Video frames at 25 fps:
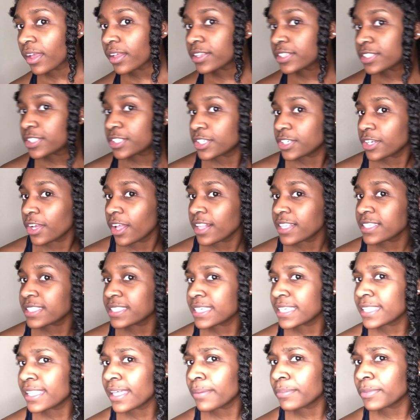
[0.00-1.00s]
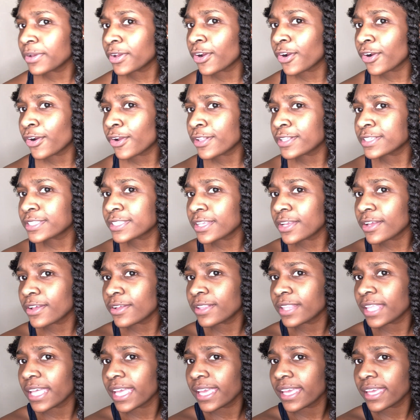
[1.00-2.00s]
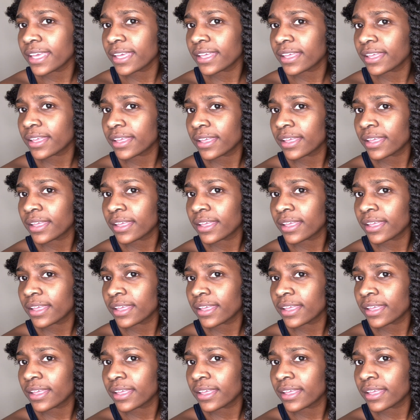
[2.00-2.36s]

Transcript: do y'all see them curls though? Like,